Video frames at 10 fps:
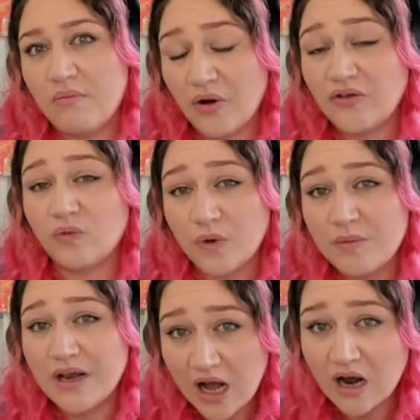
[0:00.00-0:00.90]
most
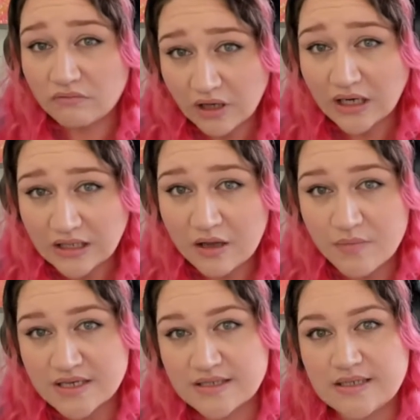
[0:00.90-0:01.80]
women are running their
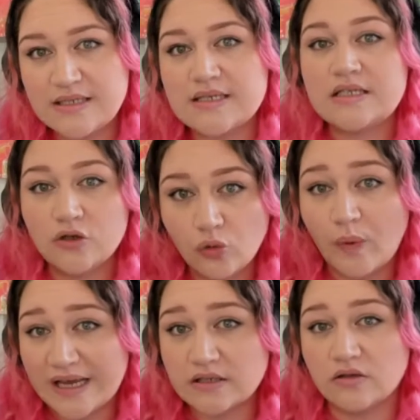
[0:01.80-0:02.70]
business is still
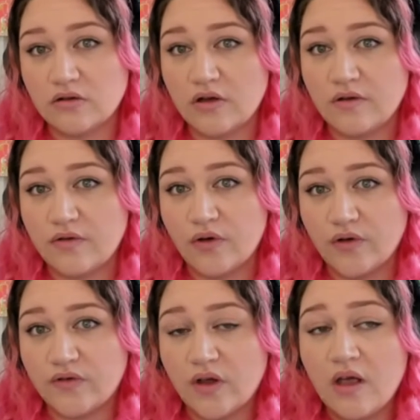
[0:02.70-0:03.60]
based on
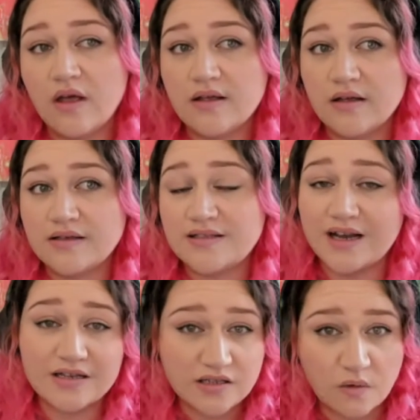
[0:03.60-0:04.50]
those
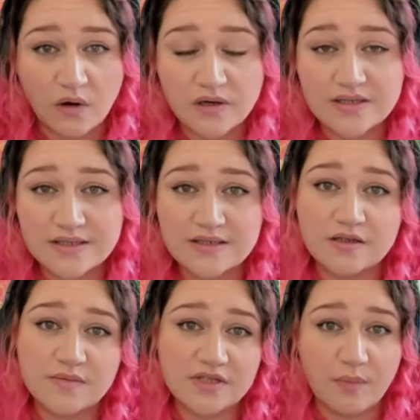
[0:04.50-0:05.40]
status quo
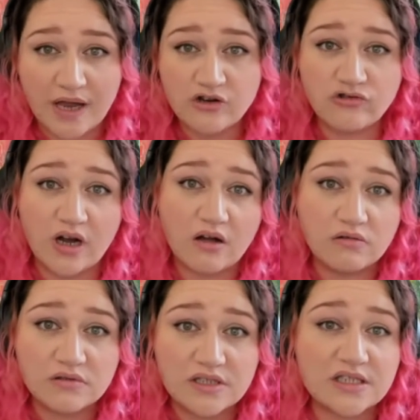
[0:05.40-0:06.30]
systems, the
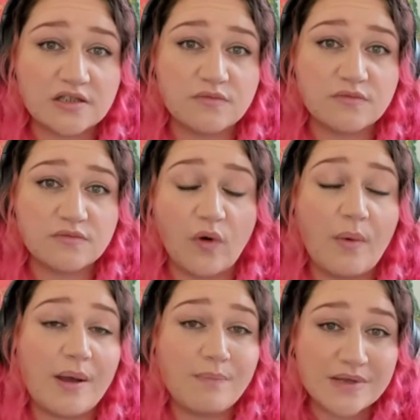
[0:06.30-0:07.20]
patriarchal systems of the
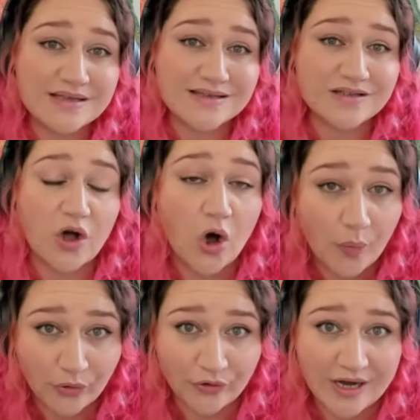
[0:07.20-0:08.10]
way business
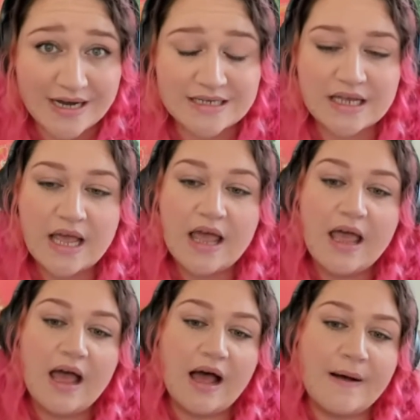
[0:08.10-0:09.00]
operate.
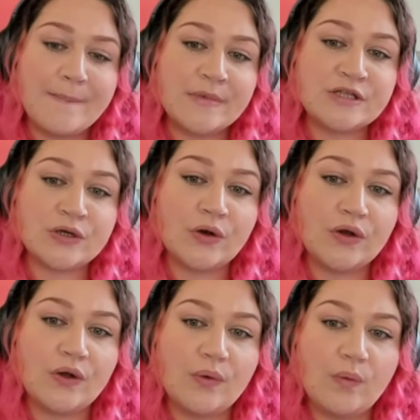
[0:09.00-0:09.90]
Um, so
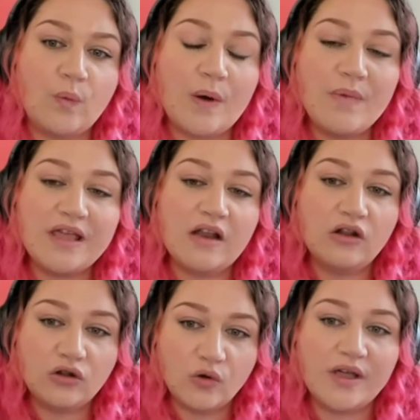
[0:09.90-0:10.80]
when we
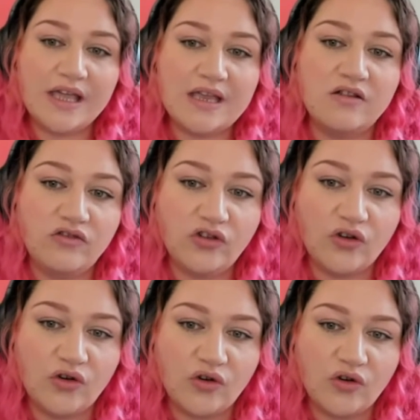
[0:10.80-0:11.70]
can look
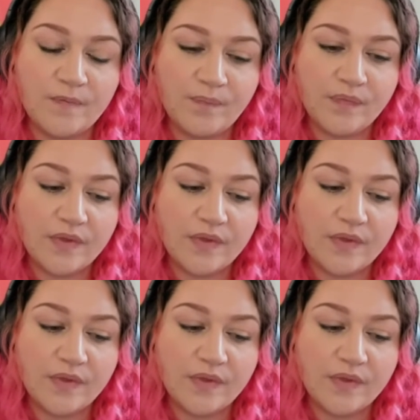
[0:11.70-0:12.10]
into